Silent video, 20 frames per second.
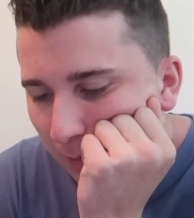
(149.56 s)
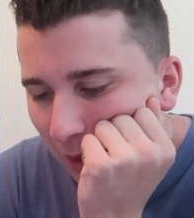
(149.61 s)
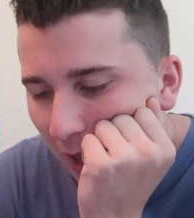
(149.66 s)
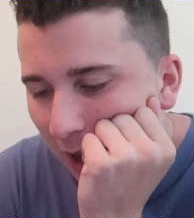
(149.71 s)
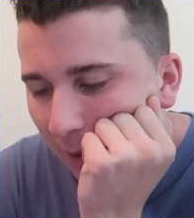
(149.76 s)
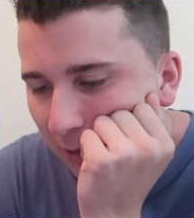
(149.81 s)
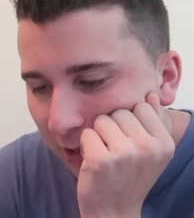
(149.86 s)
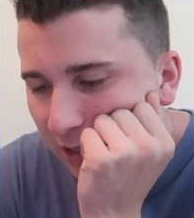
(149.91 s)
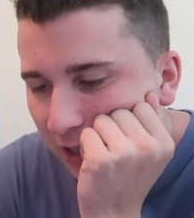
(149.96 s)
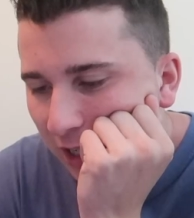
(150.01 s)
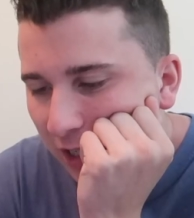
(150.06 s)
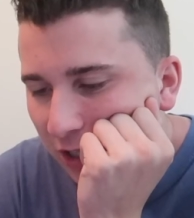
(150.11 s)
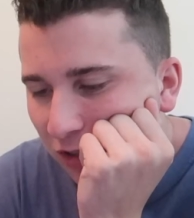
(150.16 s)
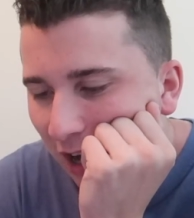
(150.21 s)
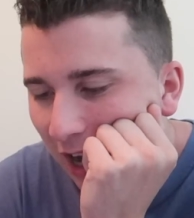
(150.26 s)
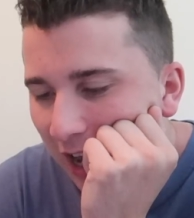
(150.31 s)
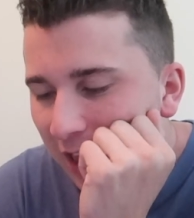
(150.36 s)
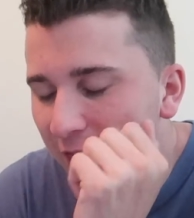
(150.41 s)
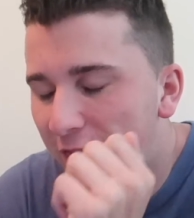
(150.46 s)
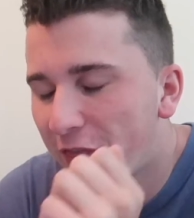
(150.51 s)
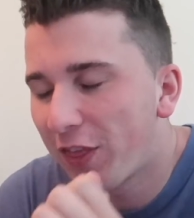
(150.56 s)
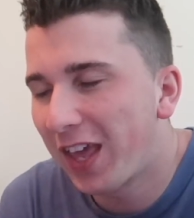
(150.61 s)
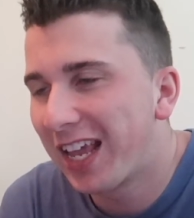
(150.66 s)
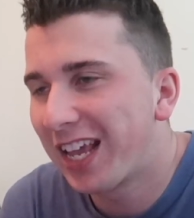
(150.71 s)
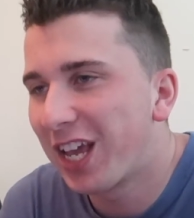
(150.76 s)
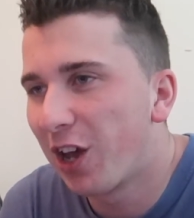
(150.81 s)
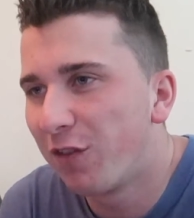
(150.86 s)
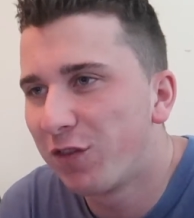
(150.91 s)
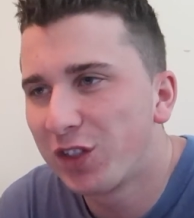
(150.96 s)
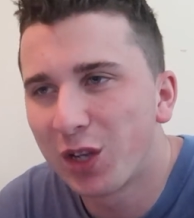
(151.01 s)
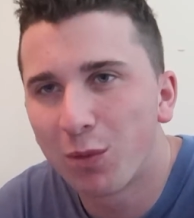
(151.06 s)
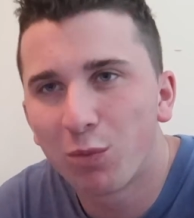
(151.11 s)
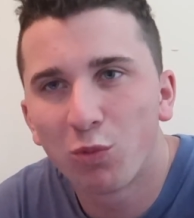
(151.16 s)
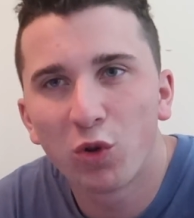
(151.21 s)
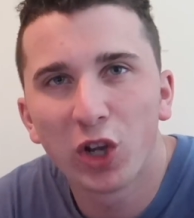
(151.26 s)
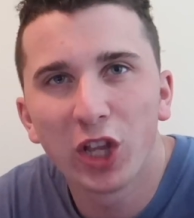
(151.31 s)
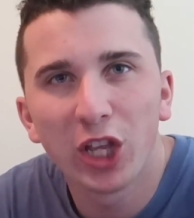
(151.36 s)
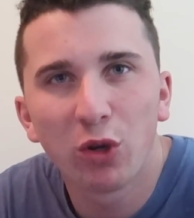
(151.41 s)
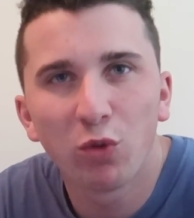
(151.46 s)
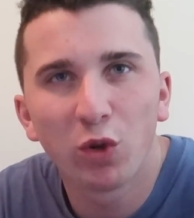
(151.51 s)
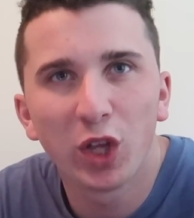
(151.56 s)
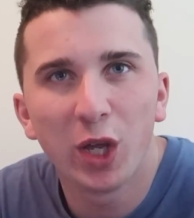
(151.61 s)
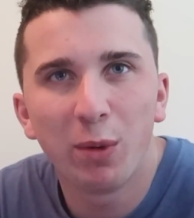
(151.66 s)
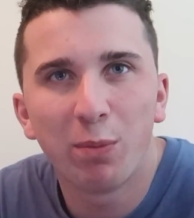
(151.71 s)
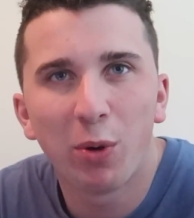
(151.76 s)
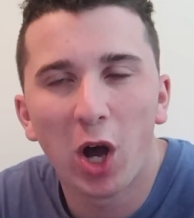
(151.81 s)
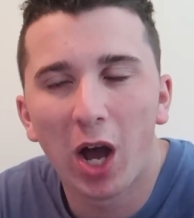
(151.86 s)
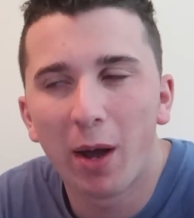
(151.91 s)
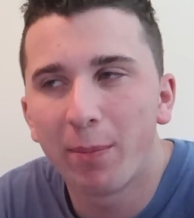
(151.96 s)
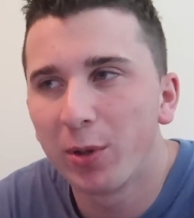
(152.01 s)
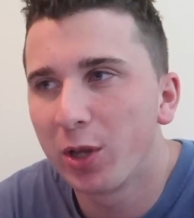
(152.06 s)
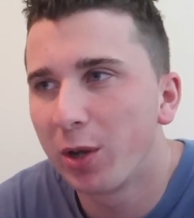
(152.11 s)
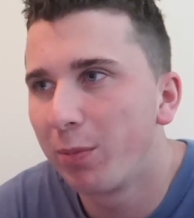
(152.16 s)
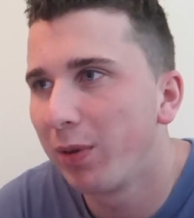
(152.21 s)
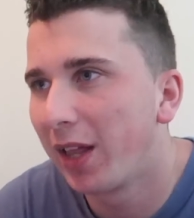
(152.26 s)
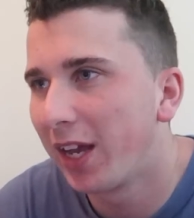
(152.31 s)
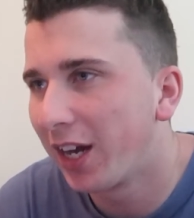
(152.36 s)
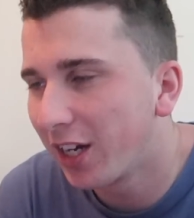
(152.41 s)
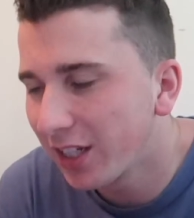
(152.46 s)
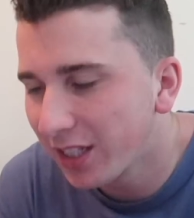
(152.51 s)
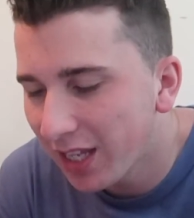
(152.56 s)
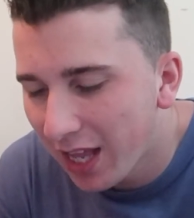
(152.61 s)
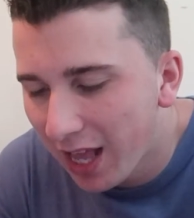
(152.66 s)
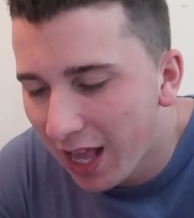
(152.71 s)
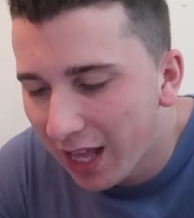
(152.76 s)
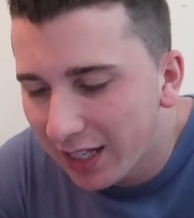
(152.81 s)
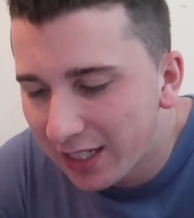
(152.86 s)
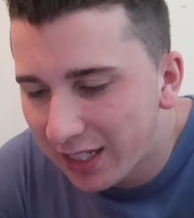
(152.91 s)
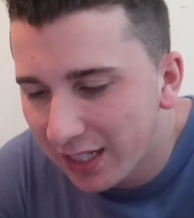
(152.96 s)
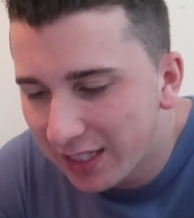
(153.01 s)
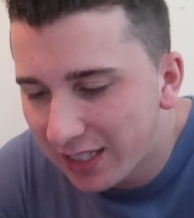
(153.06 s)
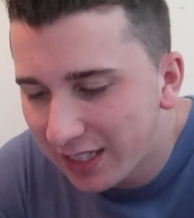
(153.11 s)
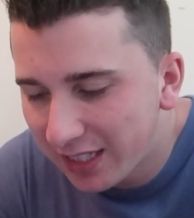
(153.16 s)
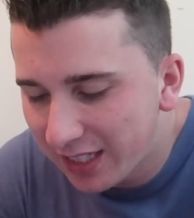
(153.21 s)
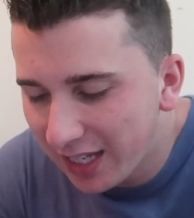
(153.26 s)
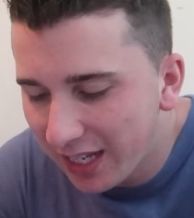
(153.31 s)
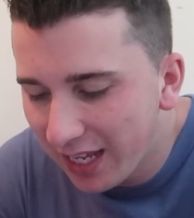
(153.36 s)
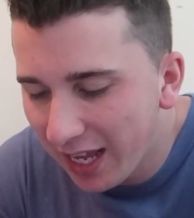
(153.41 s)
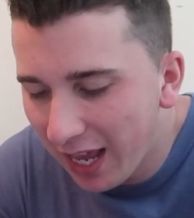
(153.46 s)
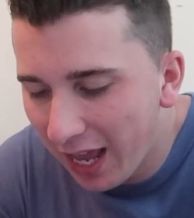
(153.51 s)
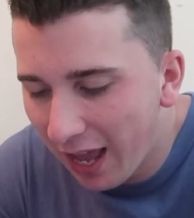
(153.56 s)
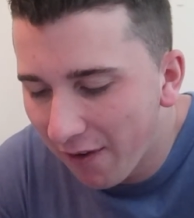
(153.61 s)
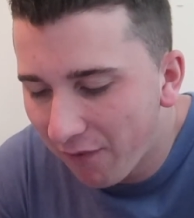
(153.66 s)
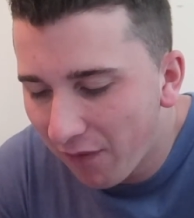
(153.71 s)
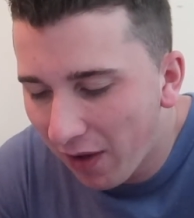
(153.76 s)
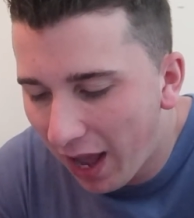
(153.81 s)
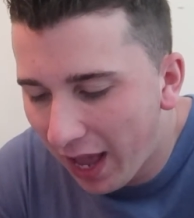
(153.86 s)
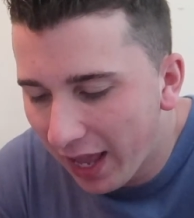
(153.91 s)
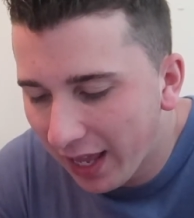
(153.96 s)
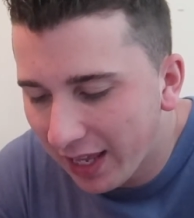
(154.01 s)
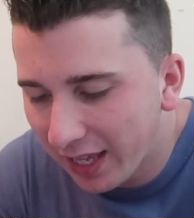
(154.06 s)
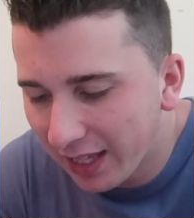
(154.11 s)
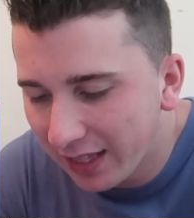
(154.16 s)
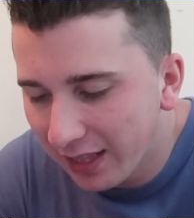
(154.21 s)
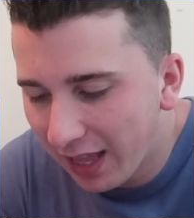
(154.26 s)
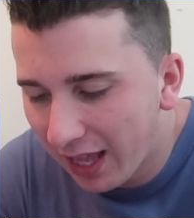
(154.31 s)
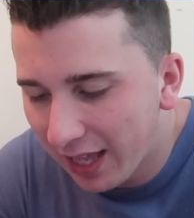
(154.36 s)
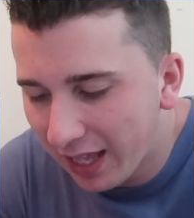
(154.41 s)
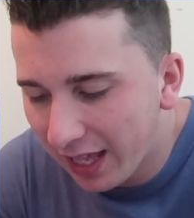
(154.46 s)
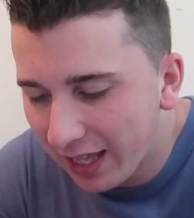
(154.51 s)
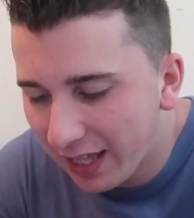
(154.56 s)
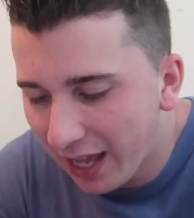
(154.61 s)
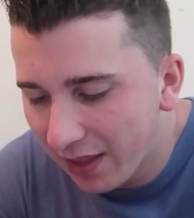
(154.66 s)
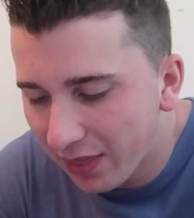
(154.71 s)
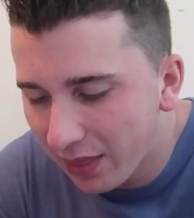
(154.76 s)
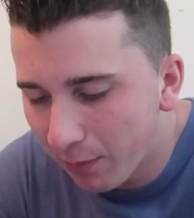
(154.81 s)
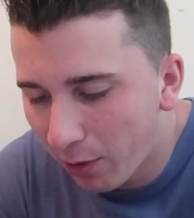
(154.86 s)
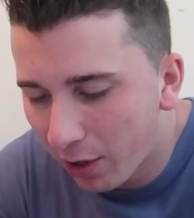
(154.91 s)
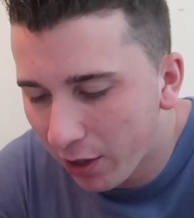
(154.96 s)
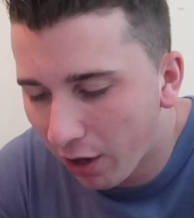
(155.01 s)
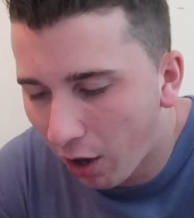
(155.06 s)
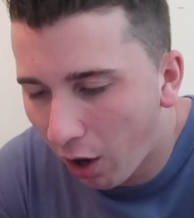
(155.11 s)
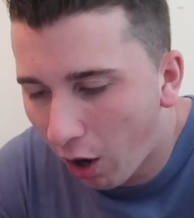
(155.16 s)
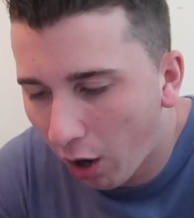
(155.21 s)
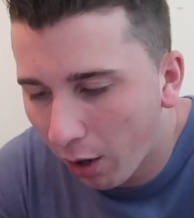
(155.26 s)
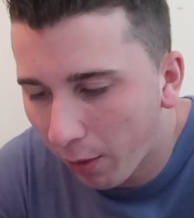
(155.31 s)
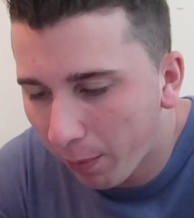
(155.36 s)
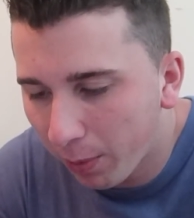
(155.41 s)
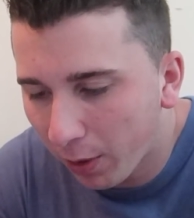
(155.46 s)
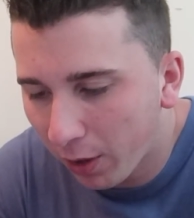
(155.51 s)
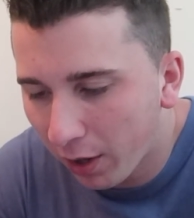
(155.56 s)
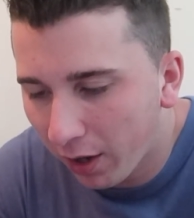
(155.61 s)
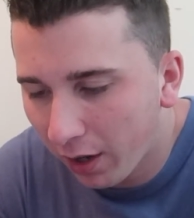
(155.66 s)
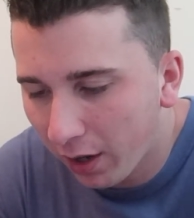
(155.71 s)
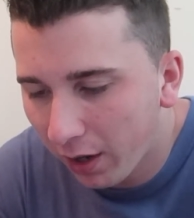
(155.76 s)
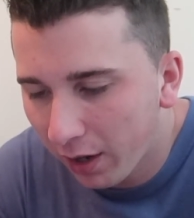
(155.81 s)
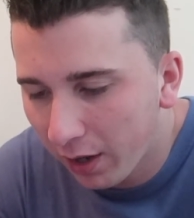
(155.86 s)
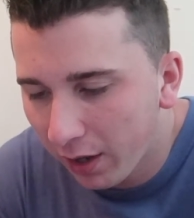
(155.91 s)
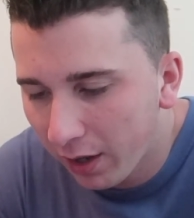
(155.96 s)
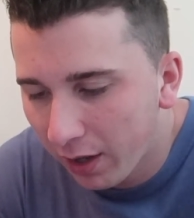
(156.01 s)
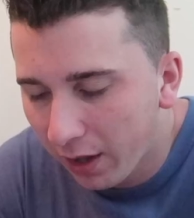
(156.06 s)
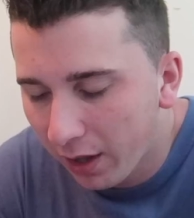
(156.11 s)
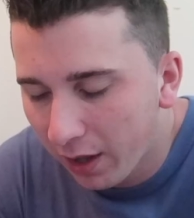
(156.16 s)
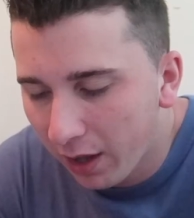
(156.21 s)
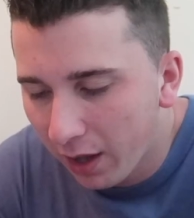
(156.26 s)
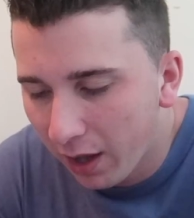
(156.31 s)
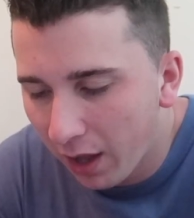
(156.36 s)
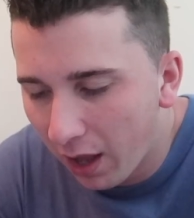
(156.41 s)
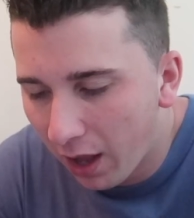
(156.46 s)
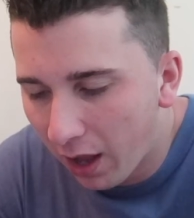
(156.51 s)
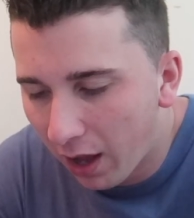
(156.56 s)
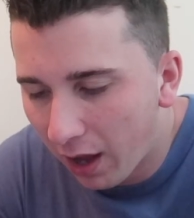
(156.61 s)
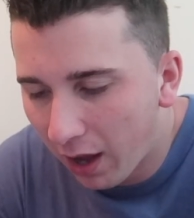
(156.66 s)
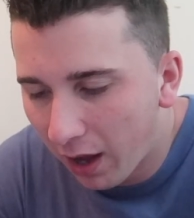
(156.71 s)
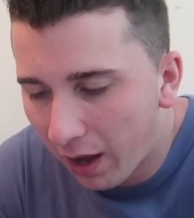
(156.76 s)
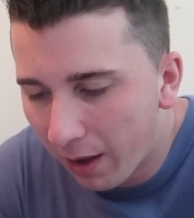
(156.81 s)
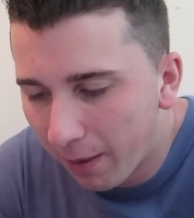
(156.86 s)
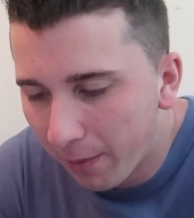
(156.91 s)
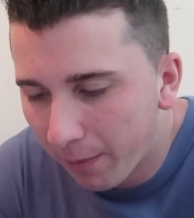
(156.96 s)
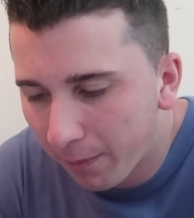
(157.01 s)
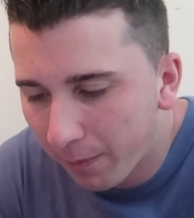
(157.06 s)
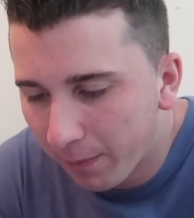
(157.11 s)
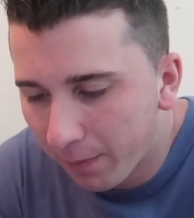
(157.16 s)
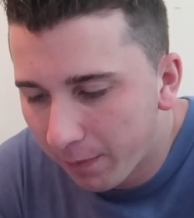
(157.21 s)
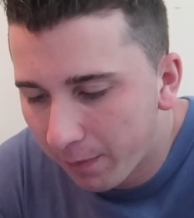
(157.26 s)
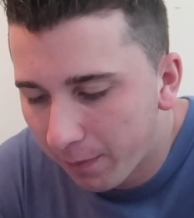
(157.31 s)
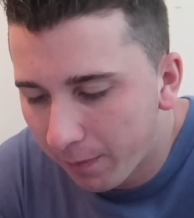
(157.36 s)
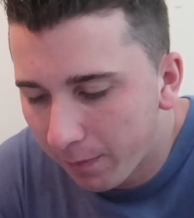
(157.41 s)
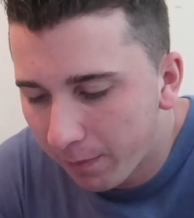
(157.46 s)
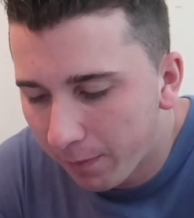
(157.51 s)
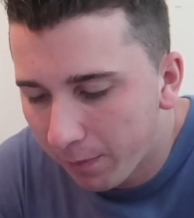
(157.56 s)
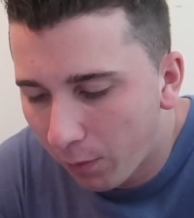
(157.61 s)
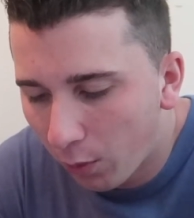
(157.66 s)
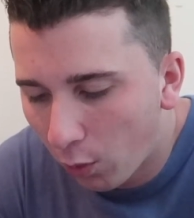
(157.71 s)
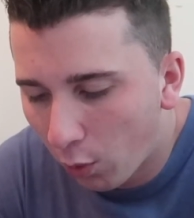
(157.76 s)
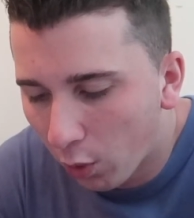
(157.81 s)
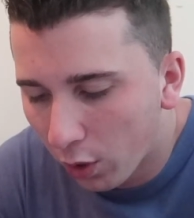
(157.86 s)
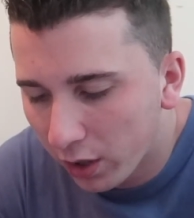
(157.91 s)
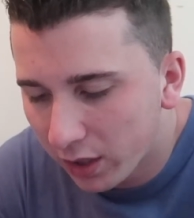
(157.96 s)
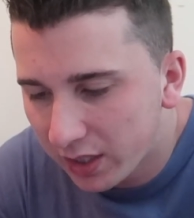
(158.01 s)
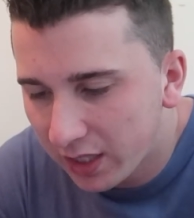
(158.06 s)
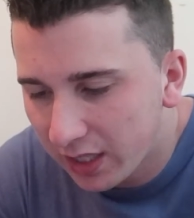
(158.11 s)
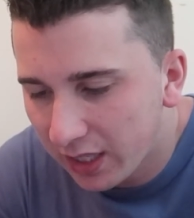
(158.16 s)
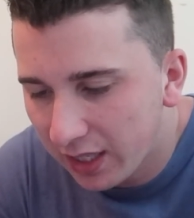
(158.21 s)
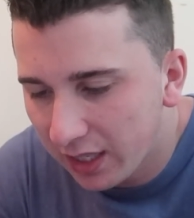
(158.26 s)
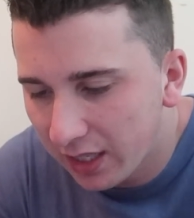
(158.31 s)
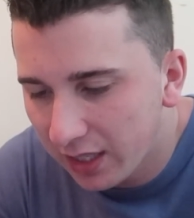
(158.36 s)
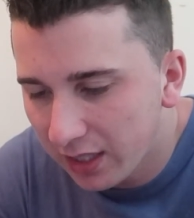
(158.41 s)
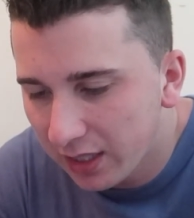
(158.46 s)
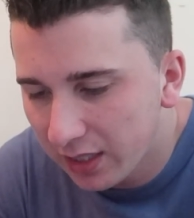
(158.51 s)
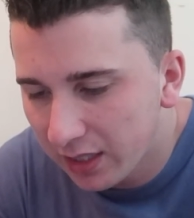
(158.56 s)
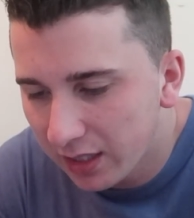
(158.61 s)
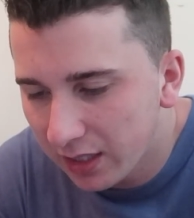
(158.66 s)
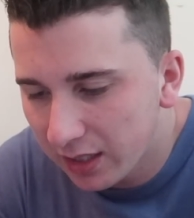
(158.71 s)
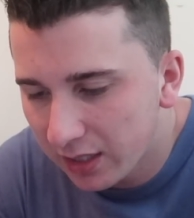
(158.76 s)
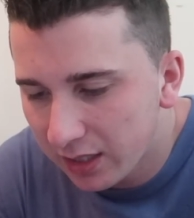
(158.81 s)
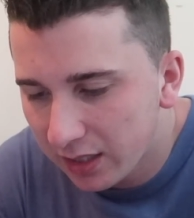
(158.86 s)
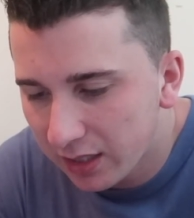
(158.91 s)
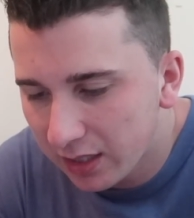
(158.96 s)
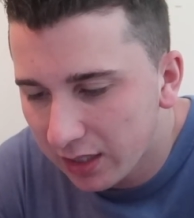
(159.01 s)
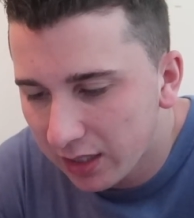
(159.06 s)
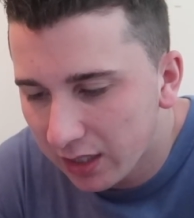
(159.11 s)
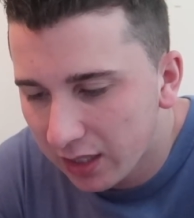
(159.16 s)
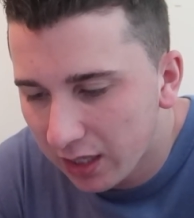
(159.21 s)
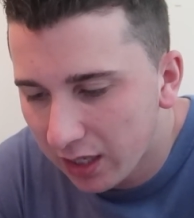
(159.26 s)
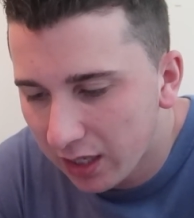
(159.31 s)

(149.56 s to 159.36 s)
I'm just going to try and think of some really, really popular players to see if I can, like, get them on here. Harper, um, Ortiz.